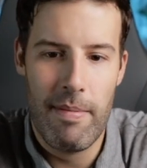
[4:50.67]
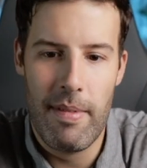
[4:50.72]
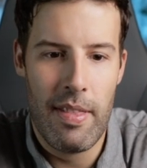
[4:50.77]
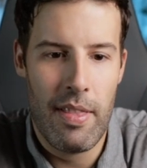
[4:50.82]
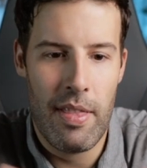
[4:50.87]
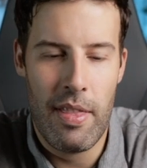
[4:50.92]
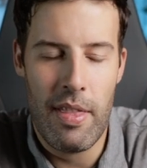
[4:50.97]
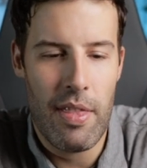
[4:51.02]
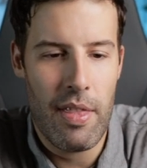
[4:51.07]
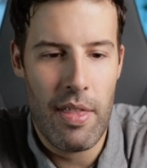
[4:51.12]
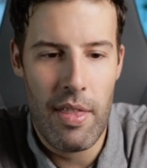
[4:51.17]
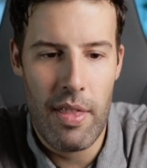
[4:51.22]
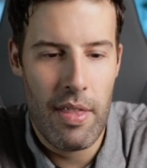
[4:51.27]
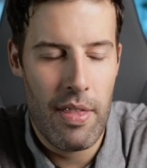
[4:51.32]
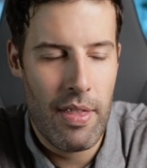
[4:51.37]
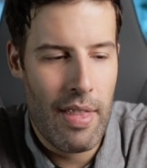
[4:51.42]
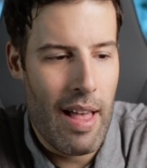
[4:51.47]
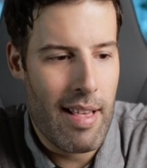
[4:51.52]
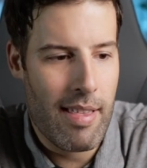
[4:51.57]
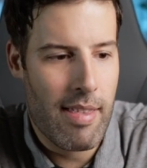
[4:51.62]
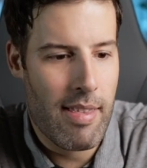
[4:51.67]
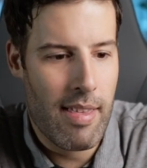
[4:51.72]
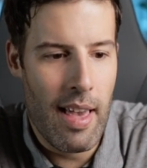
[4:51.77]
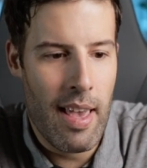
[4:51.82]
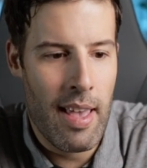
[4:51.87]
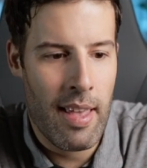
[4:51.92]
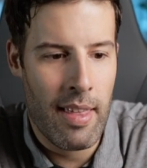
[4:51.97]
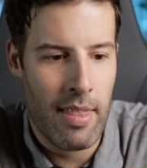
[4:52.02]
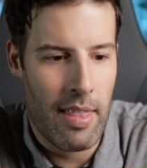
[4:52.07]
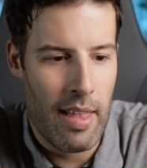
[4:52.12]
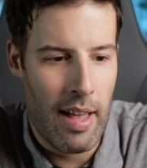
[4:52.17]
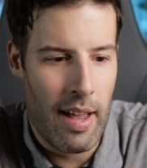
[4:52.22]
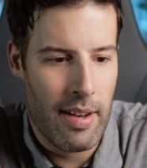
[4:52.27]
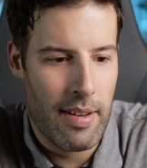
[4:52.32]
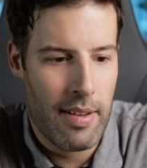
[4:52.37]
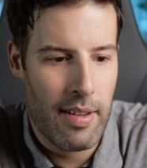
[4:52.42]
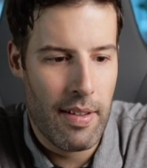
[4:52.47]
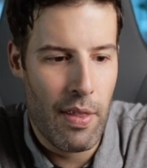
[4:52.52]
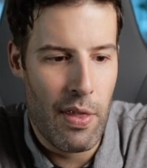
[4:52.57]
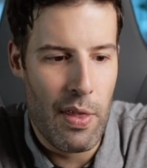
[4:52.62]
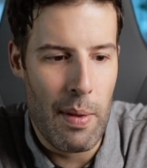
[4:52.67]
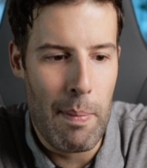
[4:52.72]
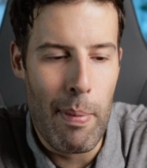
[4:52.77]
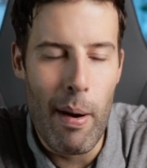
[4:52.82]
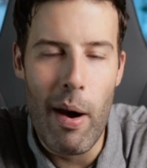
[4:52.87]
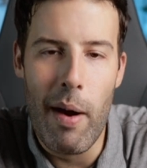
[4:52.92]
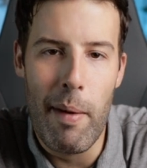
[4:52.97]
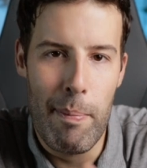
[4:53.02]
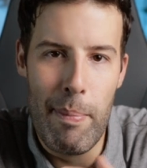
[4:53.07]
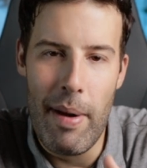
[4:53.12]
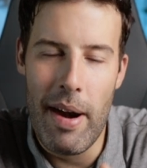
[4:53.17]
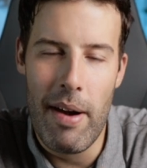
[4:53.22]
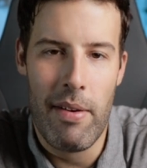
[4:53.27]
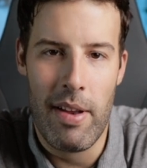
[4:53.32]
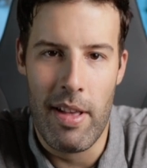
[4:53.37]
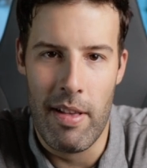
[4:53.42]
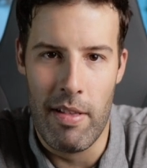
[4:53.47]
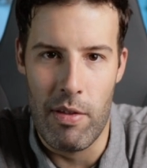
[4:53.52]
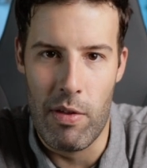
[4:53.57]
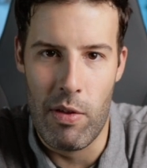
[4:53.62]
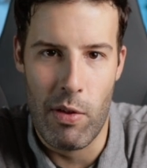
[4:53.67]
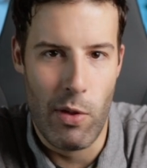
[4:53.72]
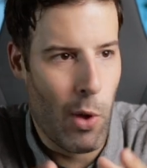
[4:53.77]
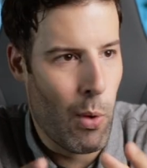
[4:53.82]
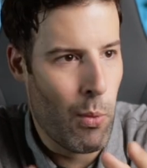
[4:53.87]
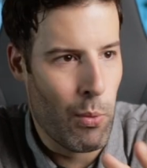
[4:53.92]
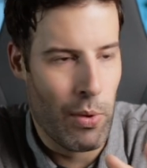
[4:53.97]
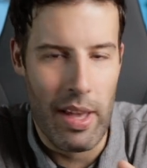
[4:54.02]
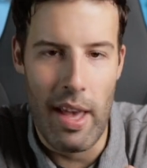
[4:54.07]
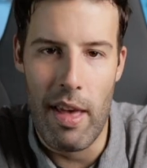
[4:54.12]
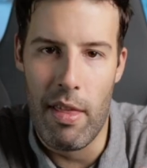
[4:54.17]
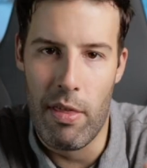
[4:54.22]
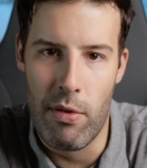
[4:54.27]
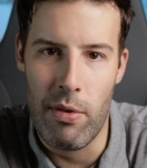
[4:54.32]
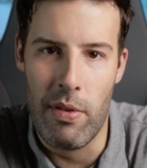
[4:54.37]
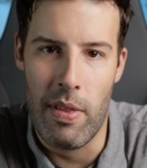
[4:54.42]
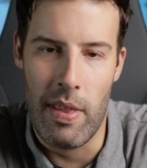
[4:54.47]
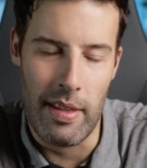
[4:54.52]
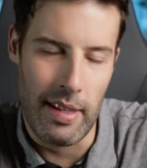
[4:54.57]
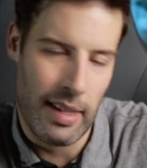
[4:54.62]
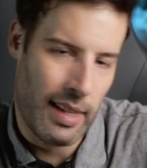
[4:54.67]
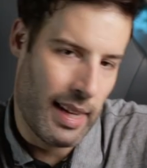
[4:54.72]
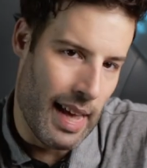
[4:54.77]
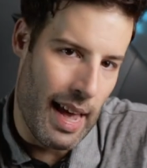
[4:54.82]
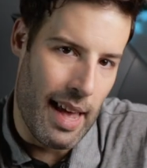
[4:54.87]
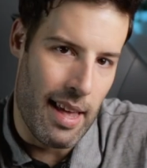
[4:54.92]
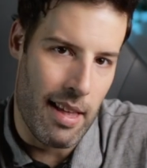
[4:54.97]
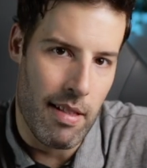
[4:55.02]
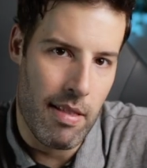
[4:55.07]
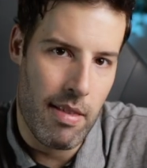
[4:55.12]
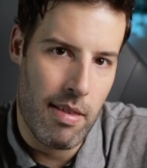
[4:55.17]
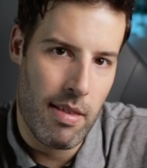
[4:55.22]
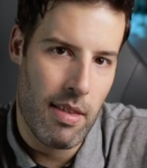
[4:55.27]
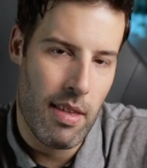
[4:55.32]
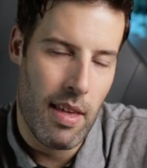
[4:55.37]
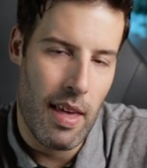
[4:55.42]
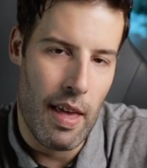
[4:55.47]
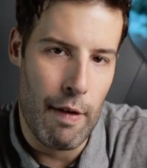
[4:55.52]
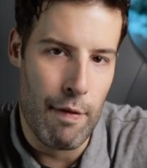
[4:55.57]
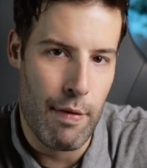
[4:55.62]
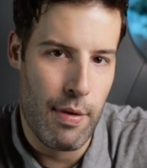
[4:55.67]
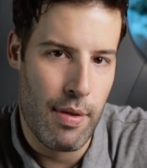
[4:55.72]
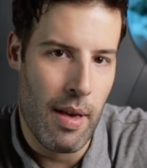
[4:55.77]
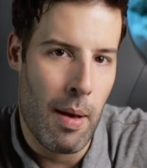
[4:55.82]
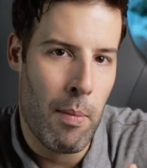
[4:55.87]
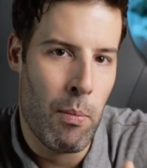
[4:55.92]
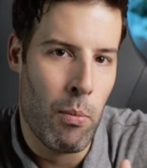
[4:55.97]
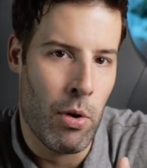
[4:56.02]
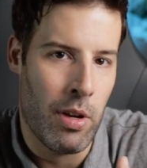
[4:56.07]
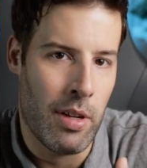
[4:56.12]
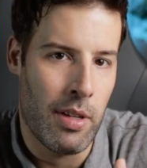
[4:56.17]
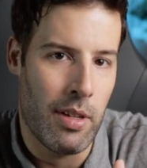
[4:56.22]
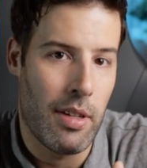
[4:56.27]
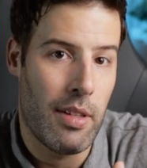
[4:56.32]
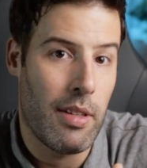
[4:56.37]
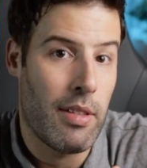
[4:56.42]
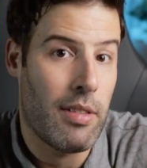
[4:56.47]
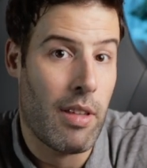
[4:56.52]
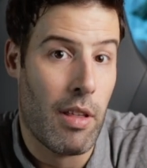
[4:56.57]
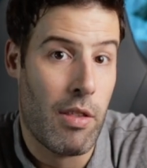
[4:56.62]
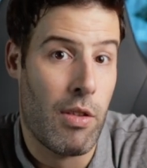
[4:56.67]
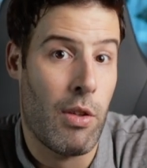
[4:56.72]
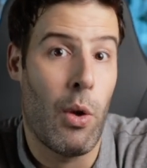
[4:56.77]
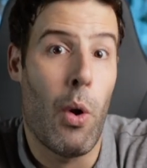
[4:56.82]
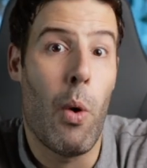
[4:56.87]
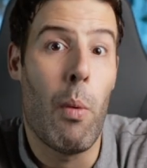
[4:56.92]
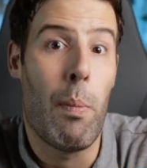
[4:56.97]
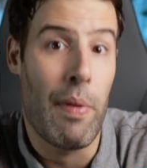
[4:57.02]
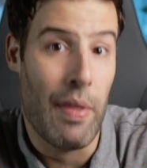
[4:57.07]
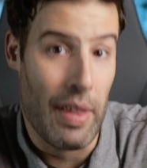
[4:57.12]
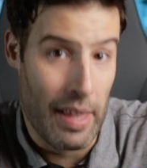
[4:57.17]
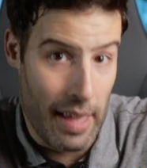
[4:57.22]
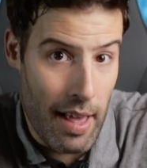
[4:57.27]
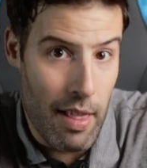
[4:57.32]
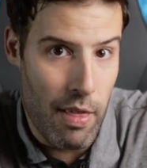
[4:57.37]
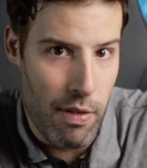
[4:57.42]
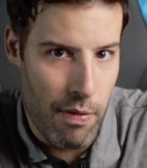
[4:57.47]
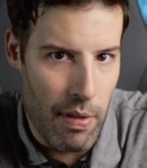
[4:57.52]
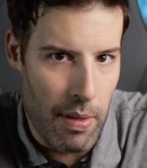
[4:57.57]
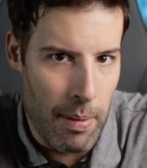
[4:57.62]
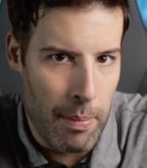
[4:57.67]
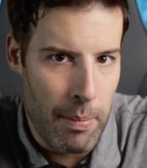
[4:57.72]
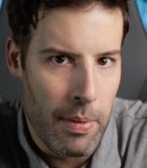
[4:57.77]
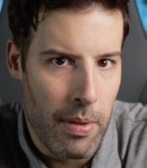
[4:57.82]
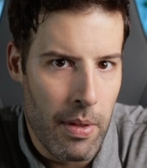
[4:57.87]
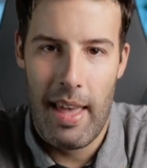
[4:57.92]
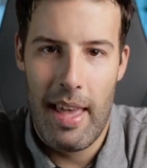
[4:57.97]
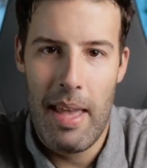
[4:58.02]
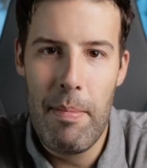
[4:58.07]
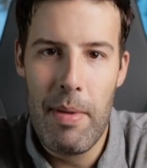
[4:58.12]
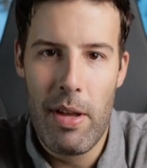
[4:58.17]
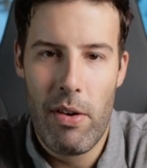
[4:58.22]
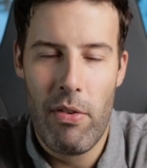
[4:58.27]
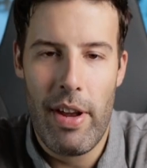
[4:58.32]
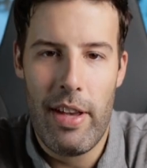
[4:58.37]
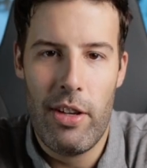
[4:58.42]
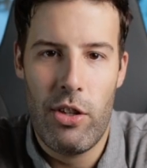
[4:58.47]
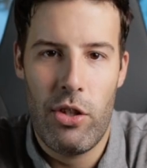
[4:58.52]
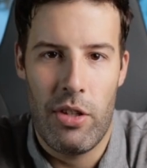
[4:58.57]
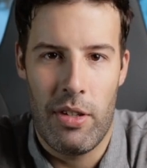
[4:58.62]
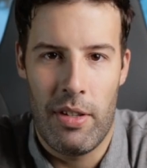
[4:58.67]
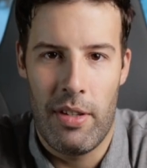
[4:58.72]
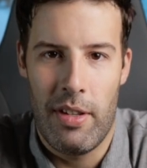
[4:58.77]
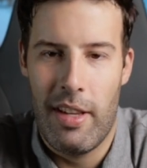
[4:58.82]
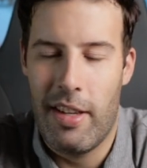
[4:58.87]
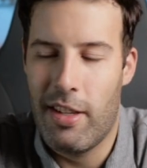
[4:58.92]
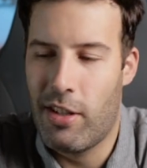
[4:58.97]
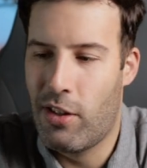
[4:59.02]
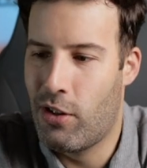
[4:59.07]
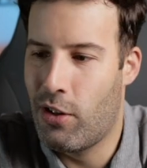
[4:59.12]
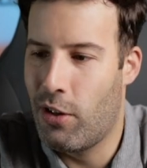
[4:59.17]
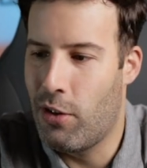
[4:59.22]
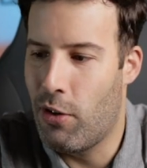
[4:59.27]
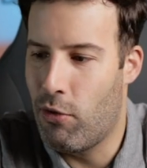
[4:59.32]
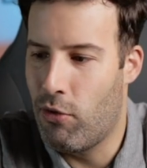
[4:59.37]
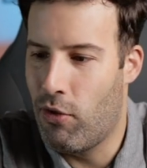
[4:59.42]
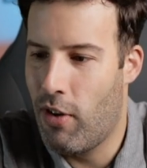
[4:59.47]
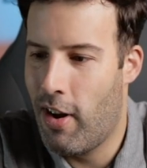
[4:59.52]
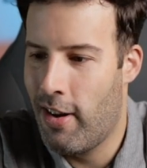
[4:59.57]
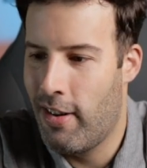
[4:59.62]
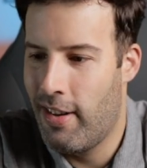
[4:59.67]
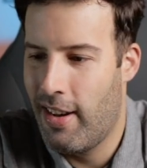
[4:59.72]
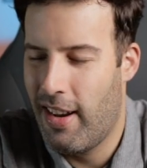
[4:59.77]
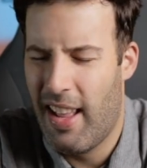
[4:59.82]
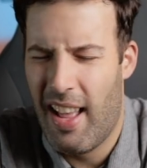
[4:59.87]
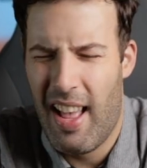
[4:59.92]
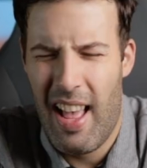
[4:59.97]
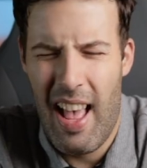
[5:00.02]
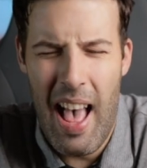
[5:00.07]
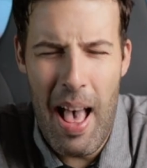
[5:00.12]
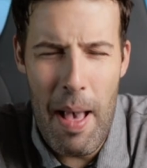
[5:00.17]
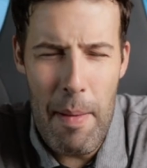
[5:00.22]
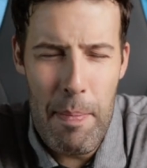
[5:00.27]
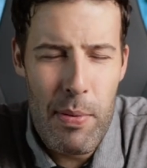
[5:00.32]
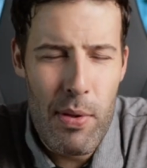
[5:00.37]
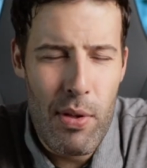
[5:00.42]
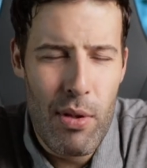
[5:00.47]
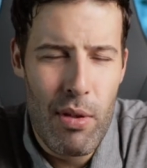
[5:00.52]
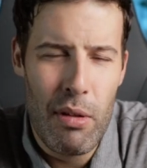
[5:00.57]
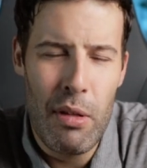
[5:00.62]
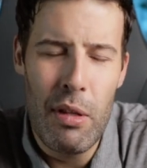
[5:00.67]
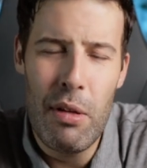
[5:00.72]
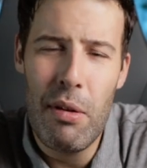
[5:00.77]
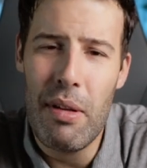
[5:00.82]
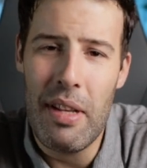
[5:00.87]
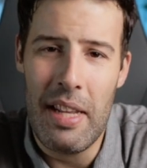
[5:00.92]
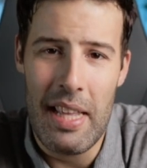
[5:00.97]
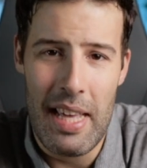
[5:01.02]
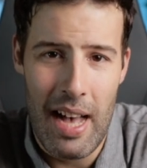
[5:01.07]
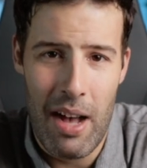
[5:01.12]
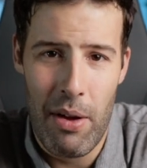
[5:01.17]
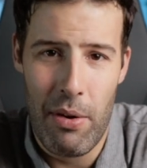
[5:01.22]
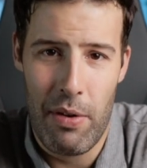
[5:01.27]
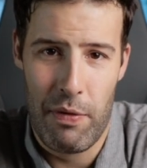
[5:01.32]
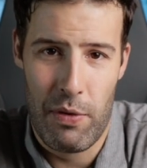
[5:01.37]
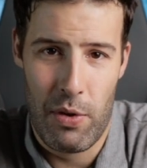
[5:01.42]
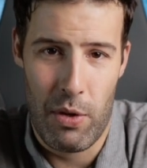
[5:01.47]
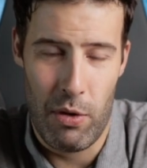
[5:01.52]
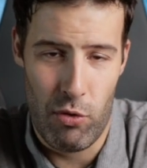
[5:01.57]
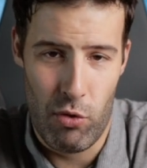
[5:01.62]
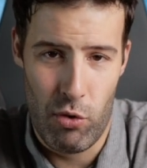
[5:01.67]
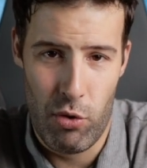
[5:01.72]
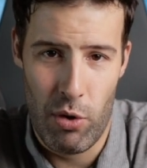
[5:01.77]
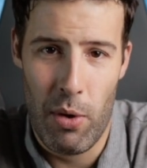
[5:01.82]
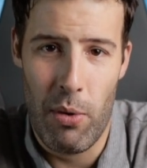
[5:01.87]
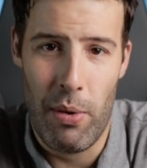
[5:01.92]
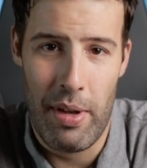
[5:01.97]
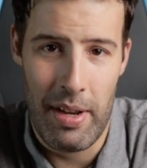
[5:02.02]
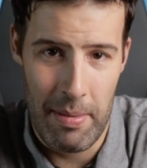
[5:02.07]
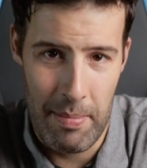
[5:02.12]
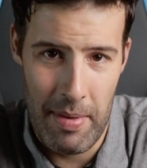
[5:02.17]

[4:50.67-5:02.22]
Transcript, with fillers: that saying that the barbarians don't get through the gates if someone doesn't open the gates for them. Immigration is going to run absolutely out of control in